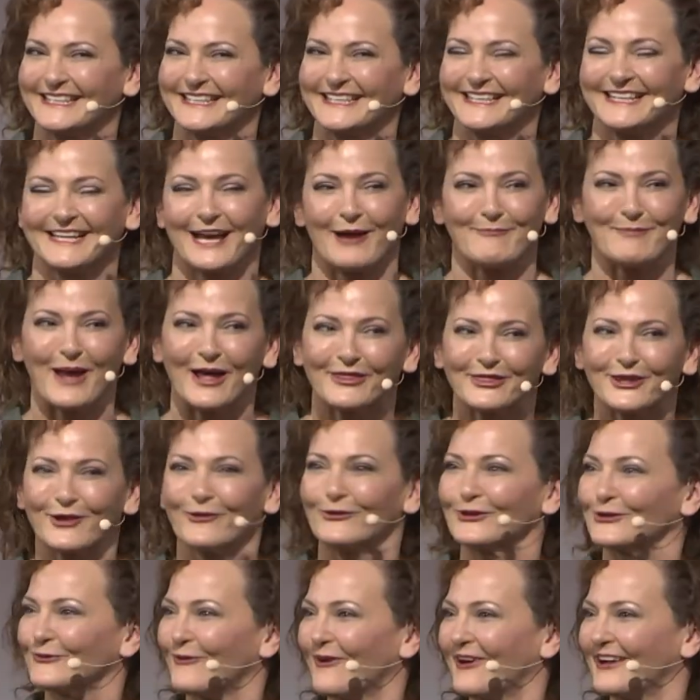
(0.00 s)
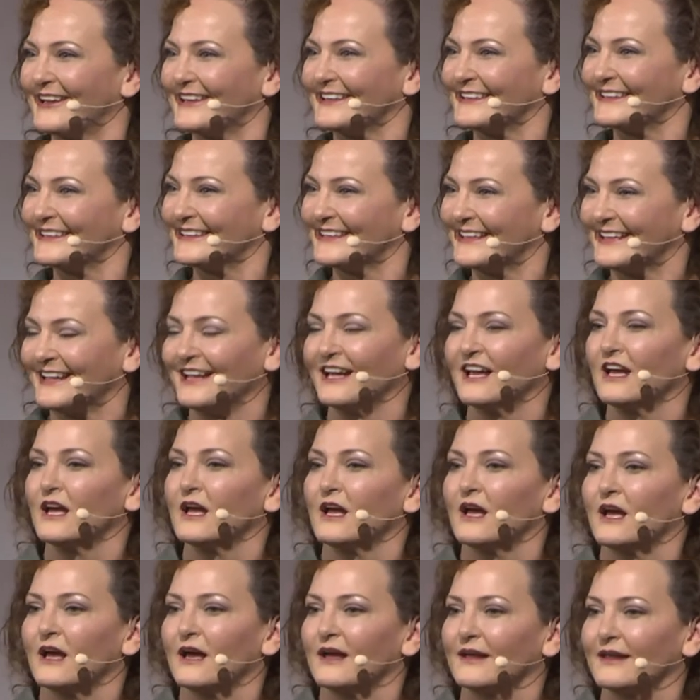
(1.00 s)
I'm not the only one.
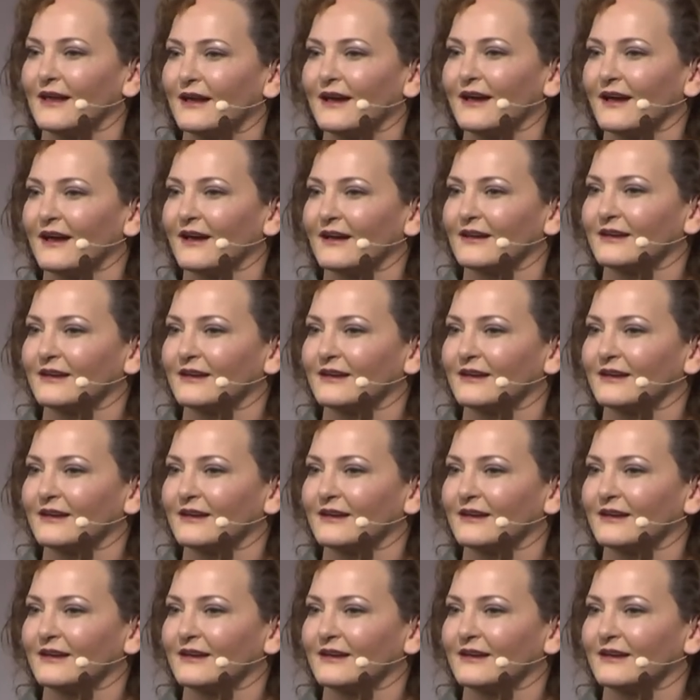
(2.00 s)
Yeah.